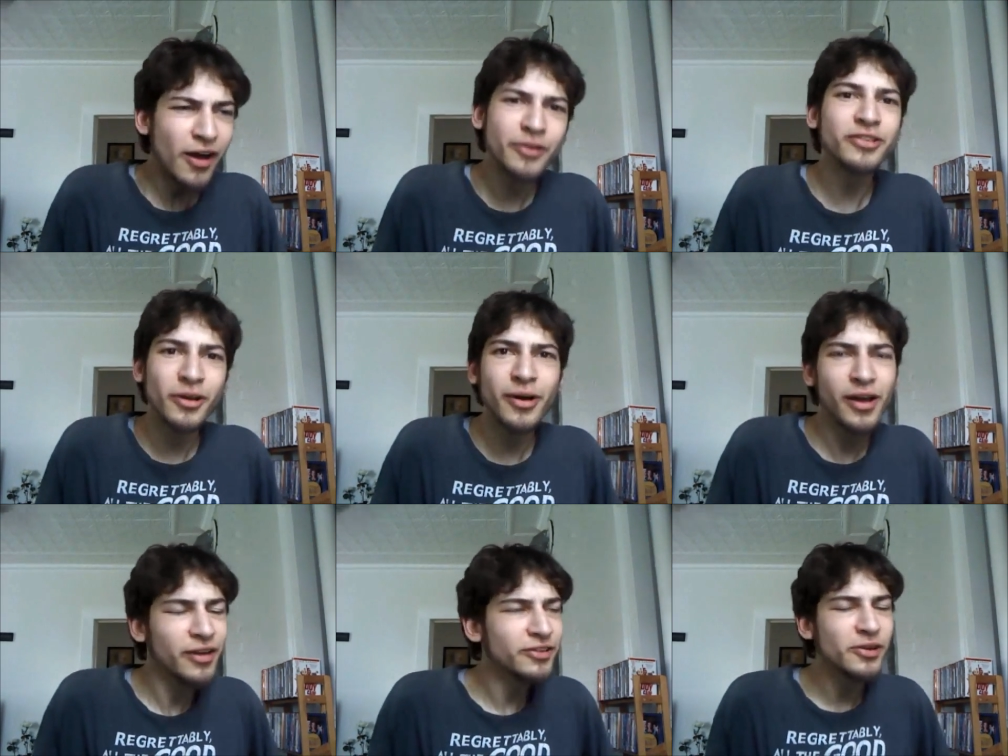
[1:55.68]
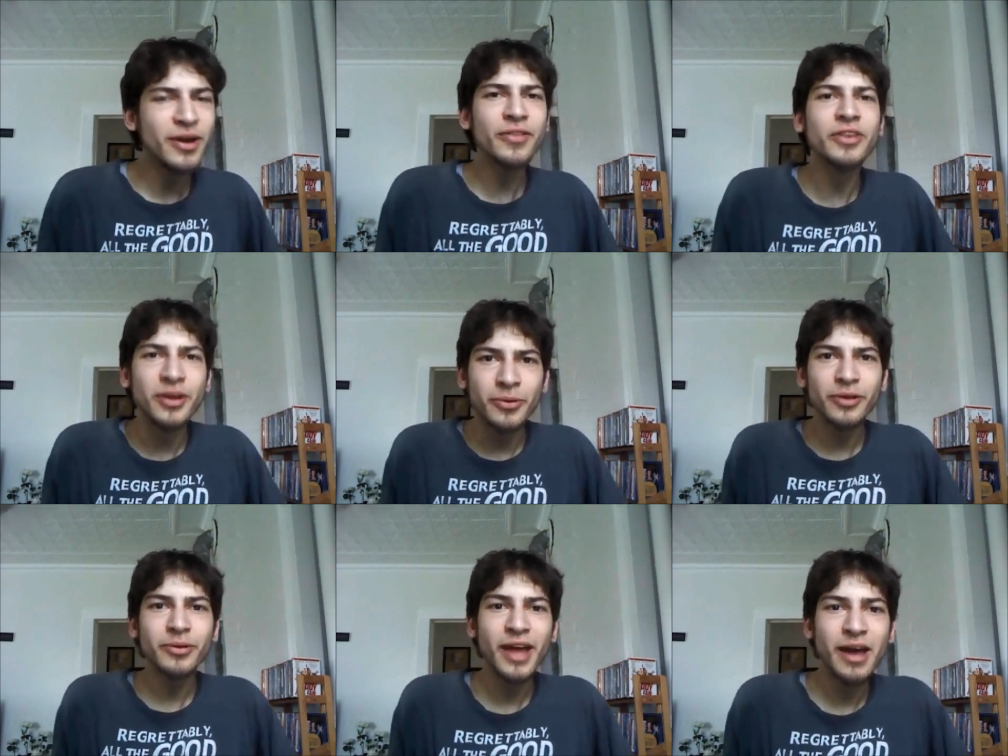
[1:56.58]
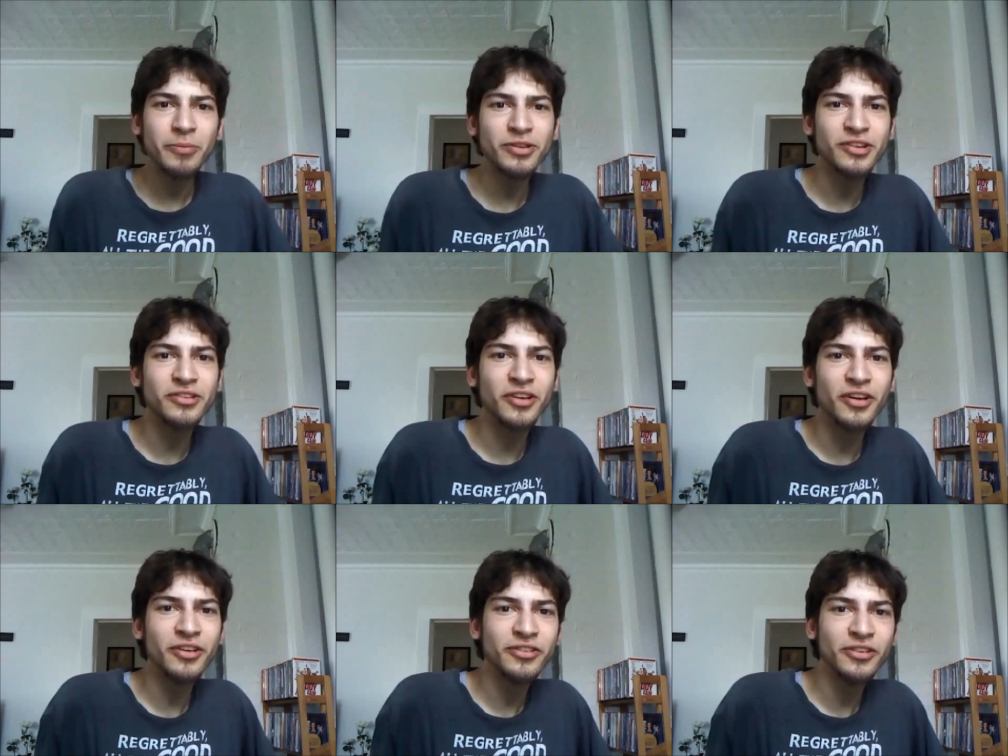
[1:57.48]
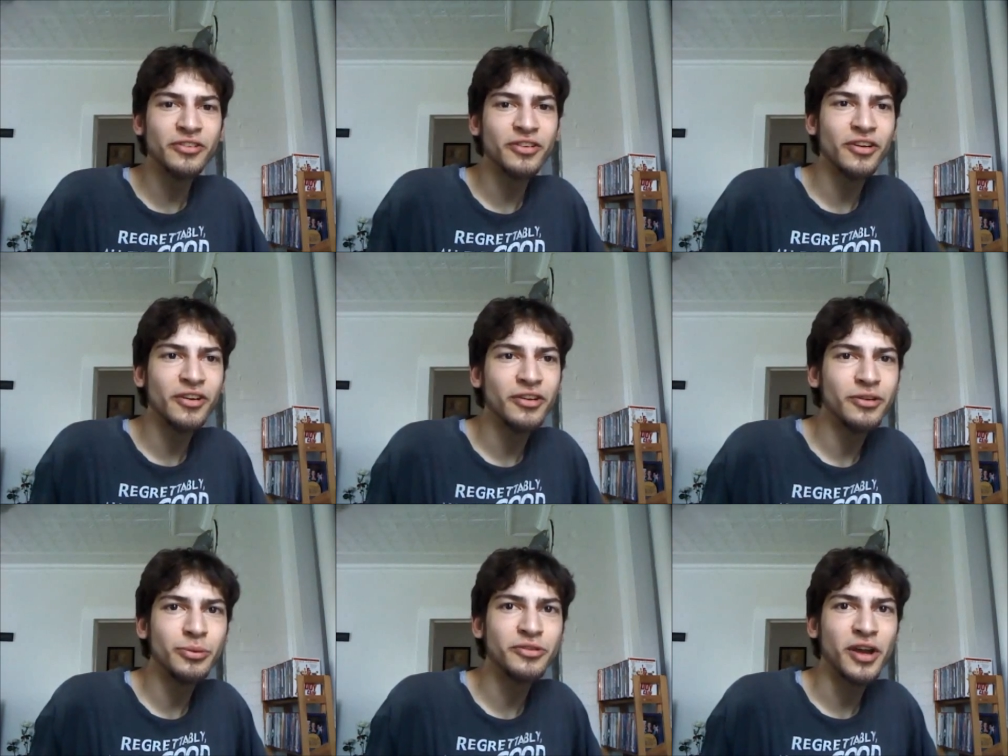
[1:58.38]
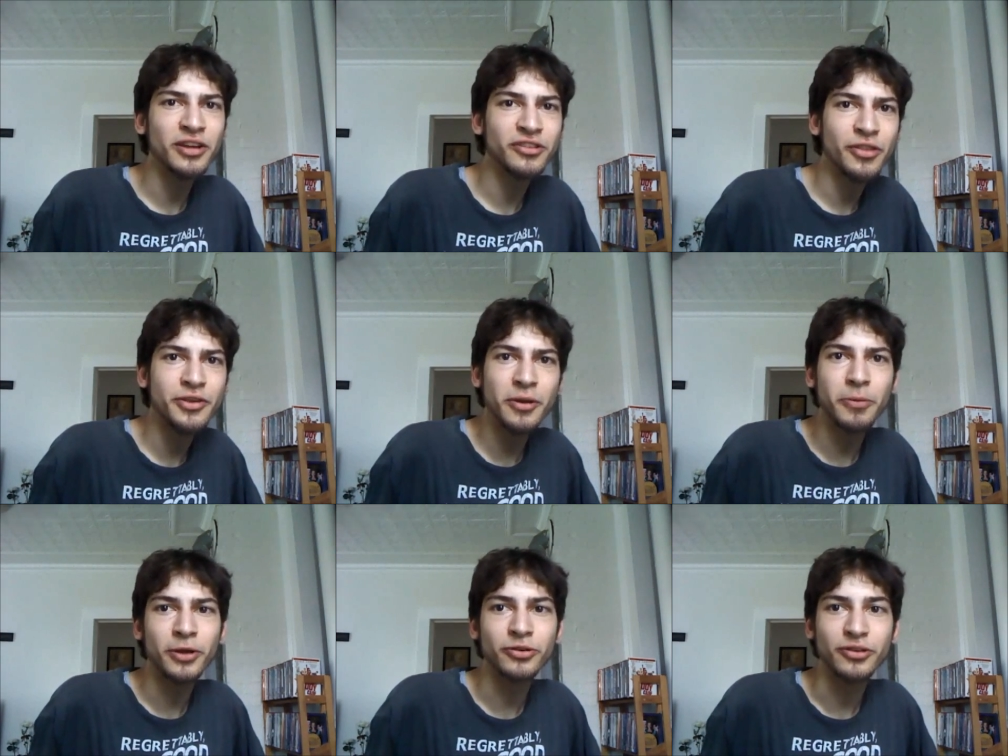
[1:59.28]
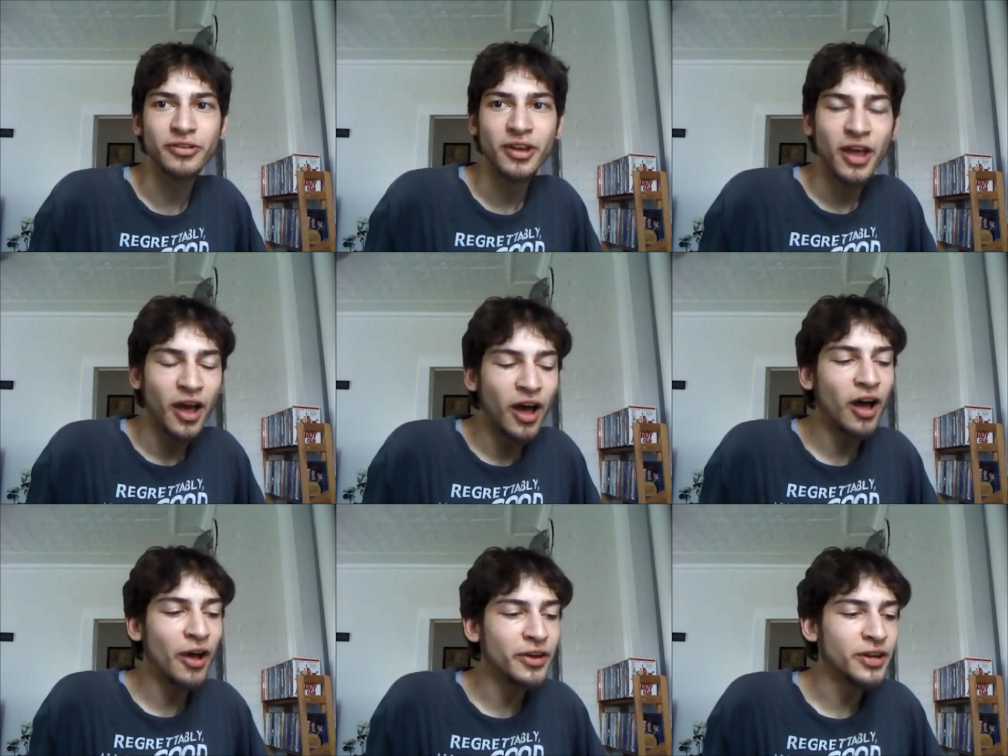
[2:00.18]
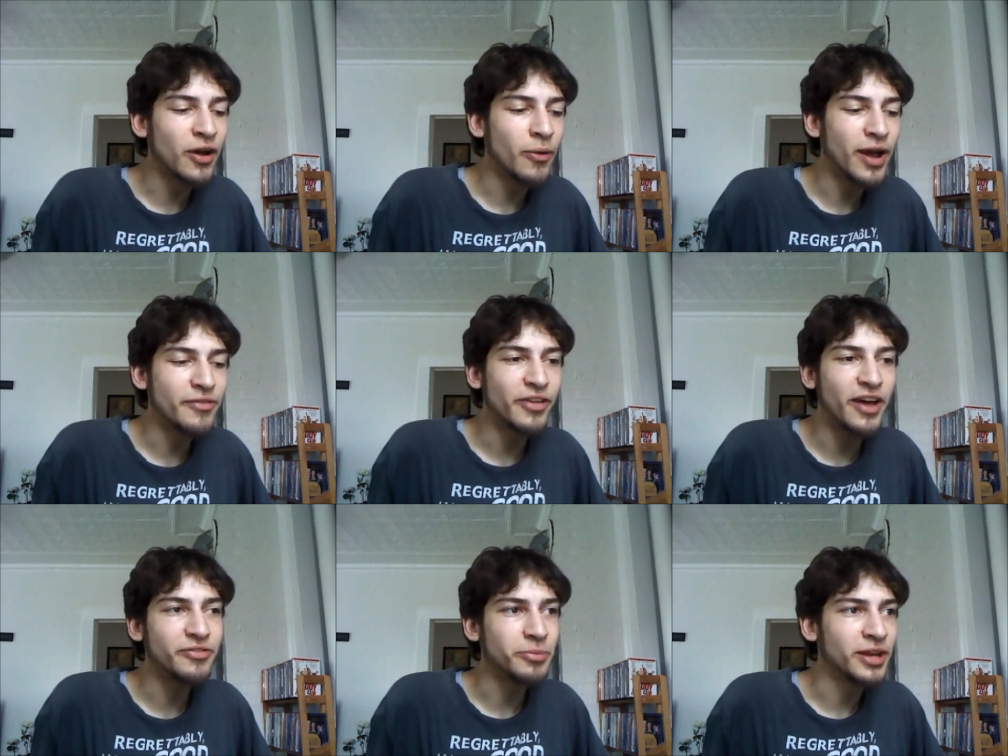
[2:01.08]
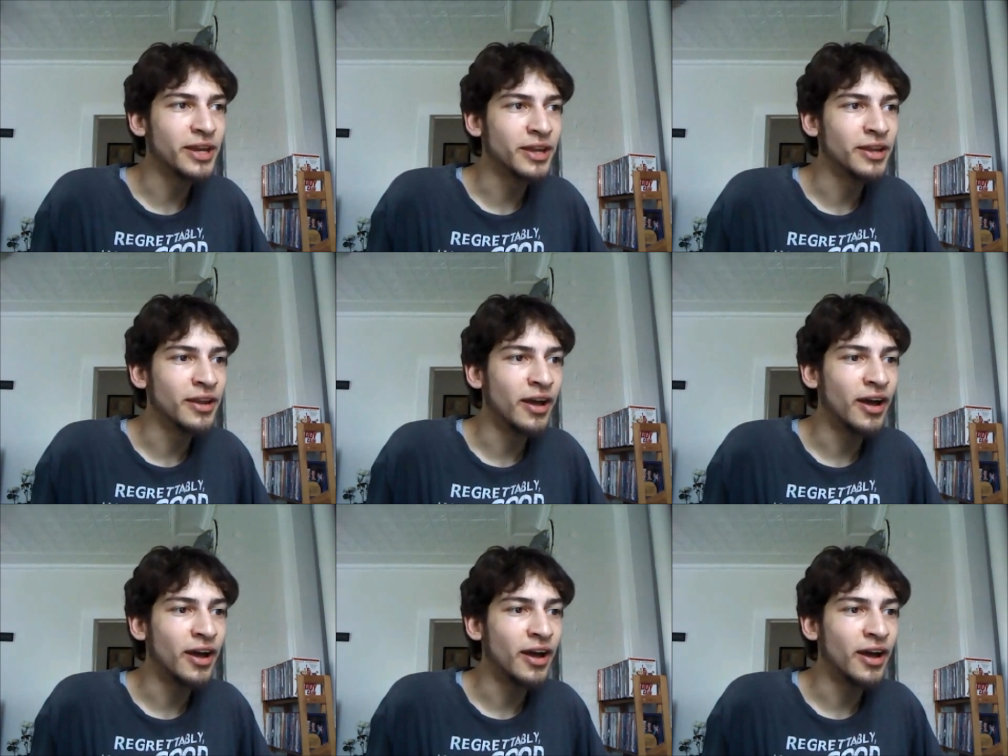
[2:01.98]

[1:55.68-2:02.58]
oh, so uh, so Anthony, what what happened since uh since uh you resigned because of the dick pictures? Oh, you know, wife left me, and